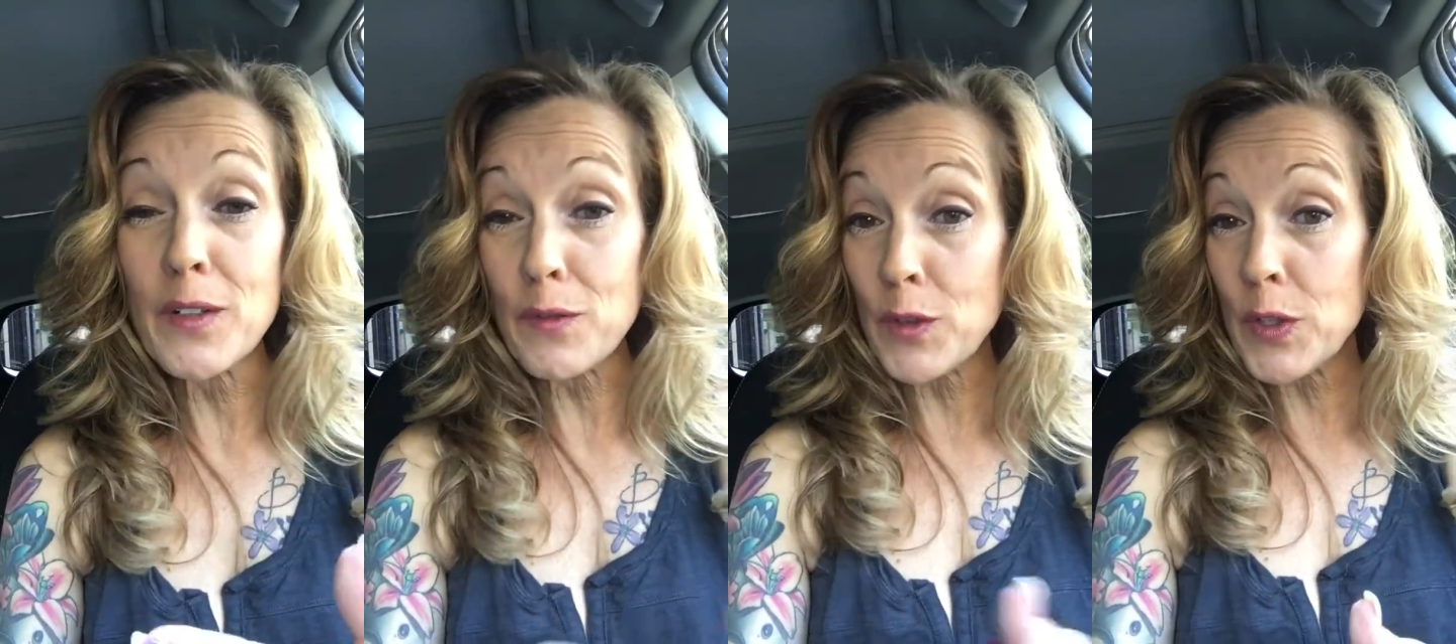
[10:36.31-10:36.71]

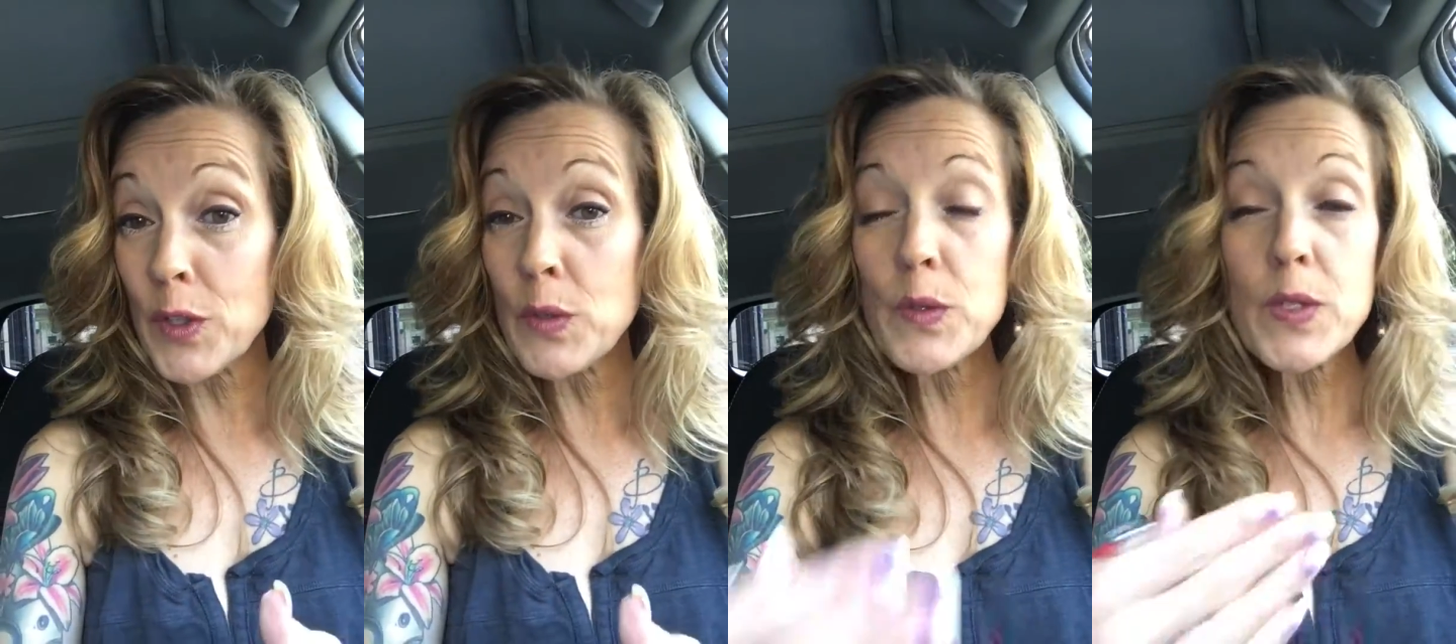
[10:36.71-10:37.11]
for
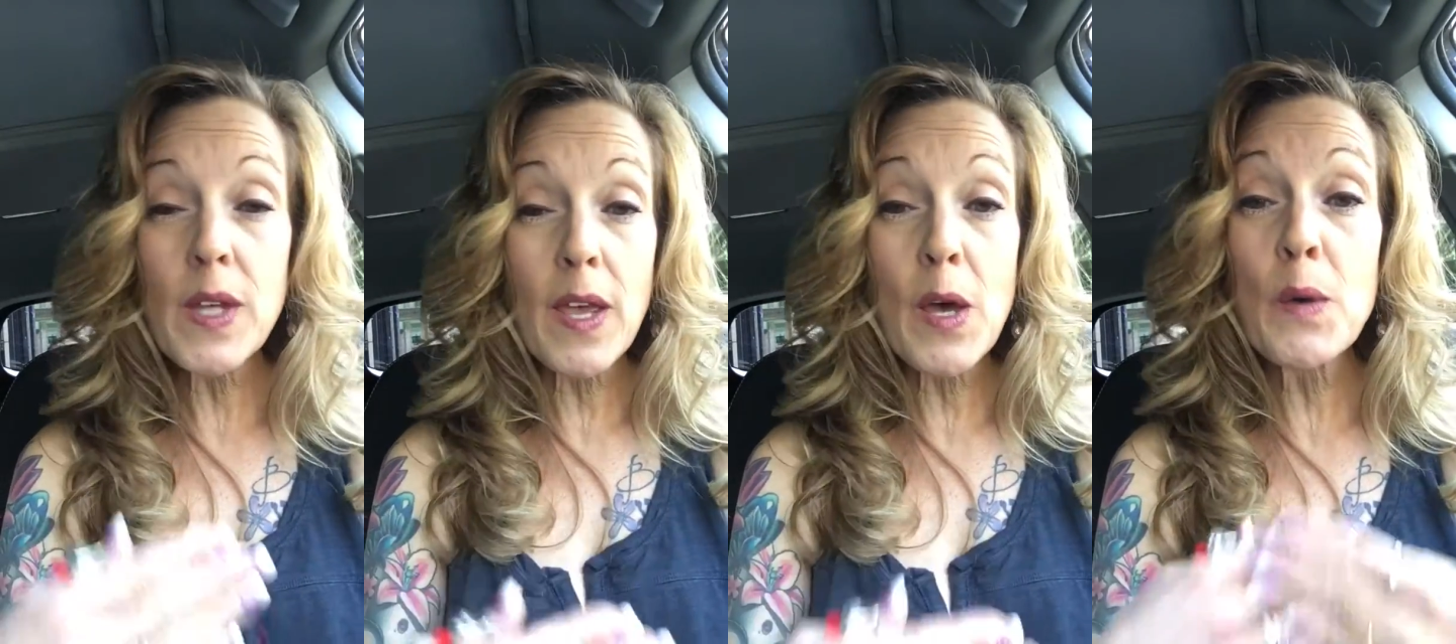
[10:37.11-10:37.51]
you to
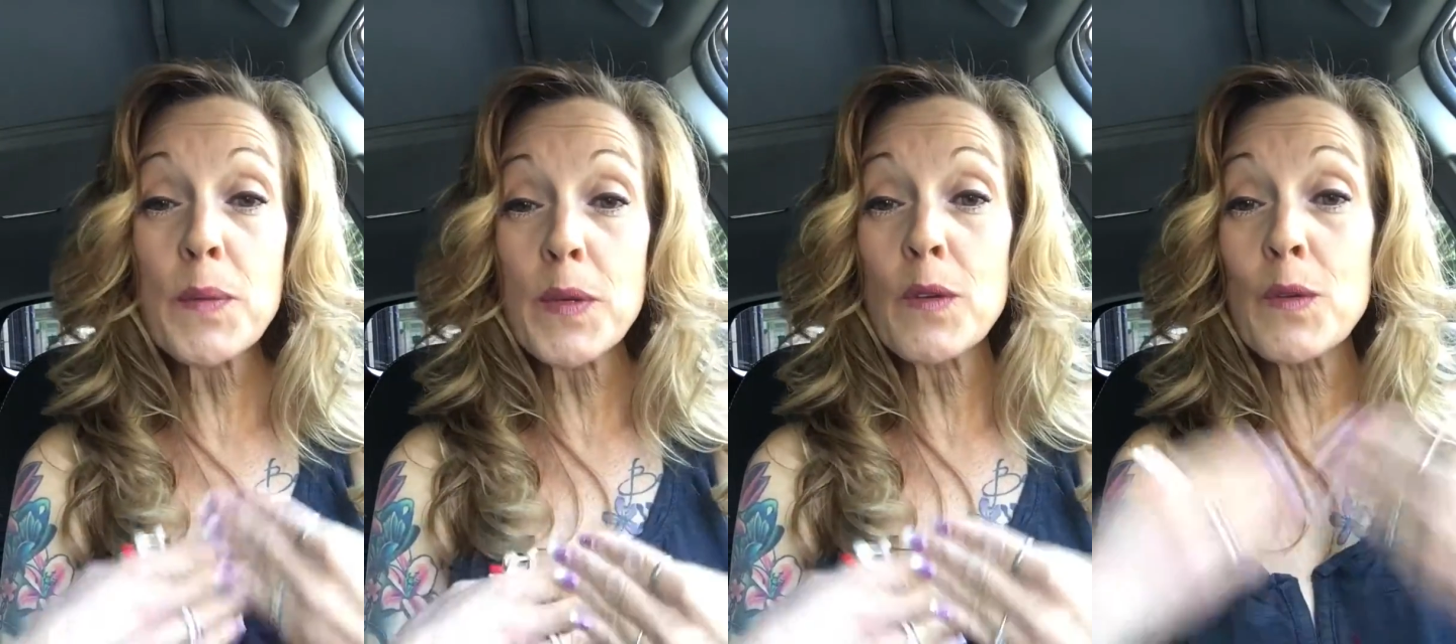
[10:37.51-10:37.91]

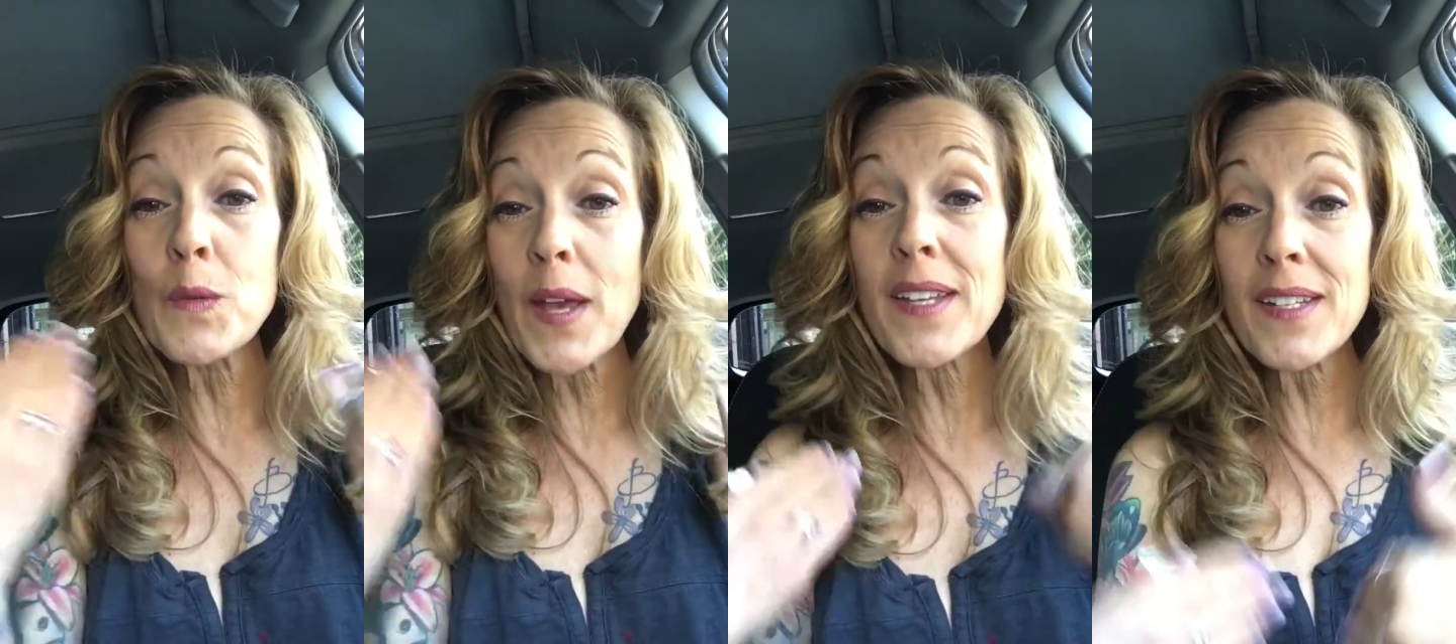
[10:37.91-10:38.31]
help you
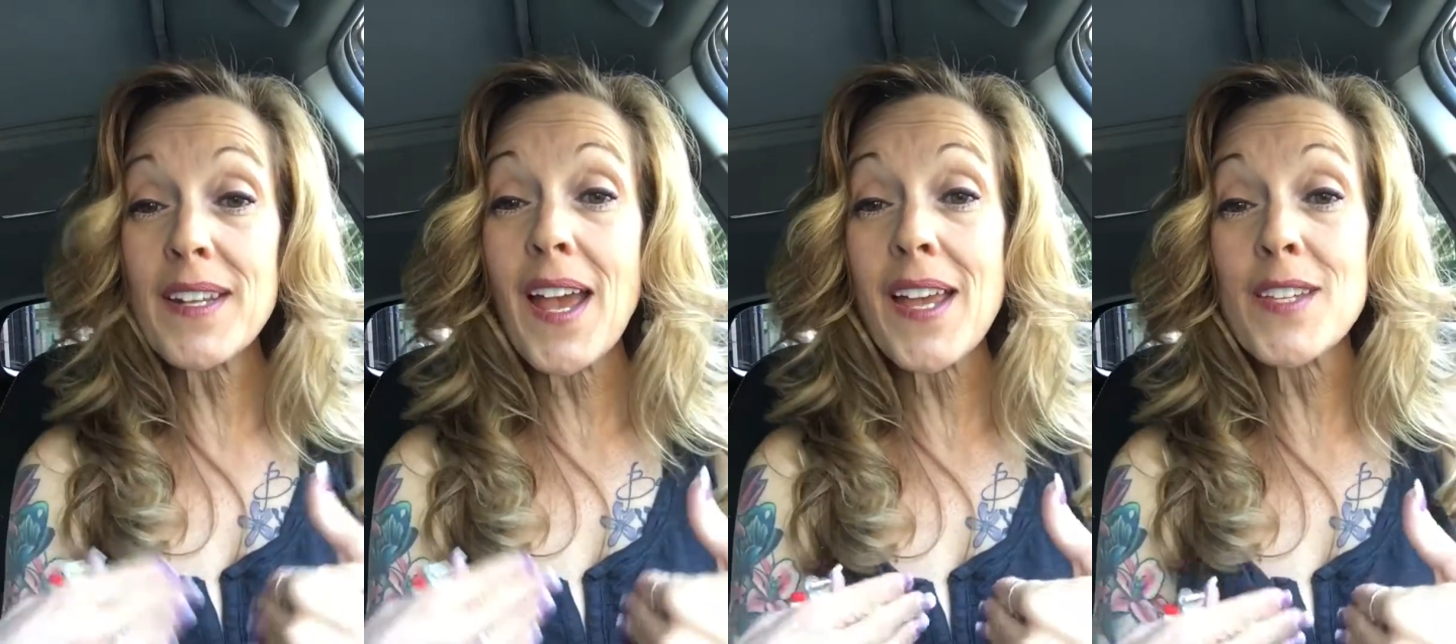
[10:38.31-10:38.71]

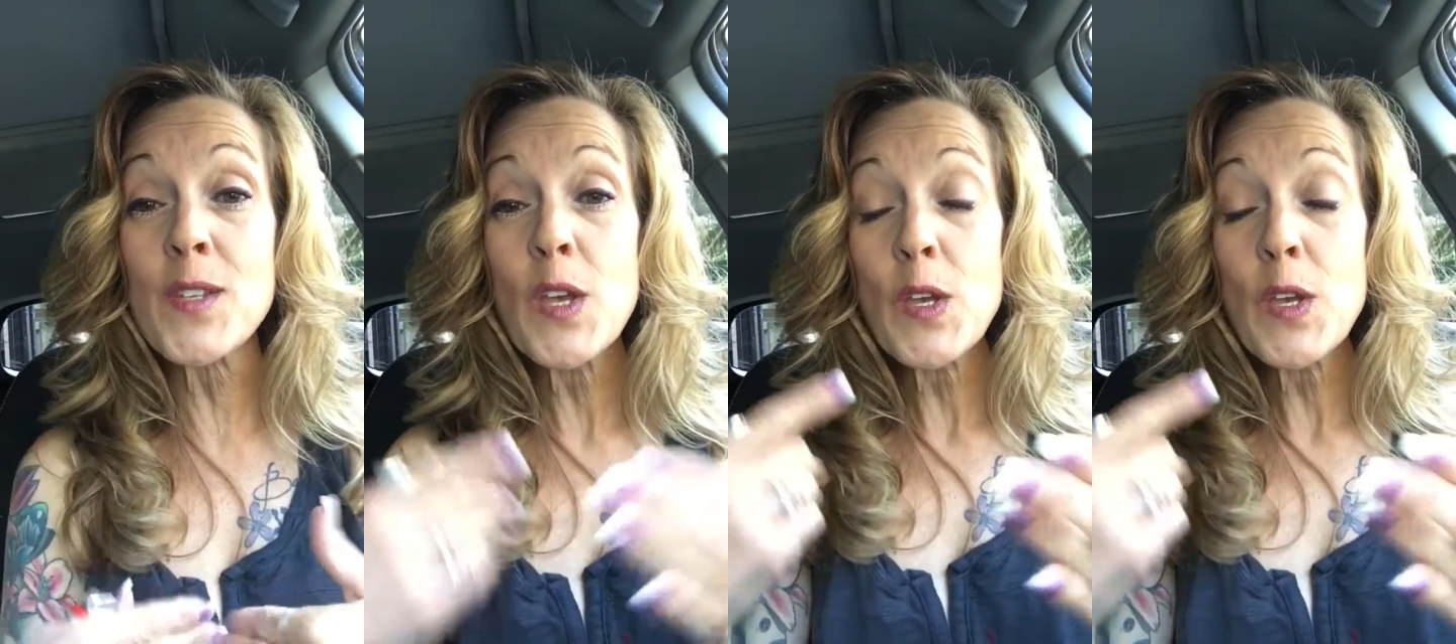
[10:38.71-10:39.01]
recognize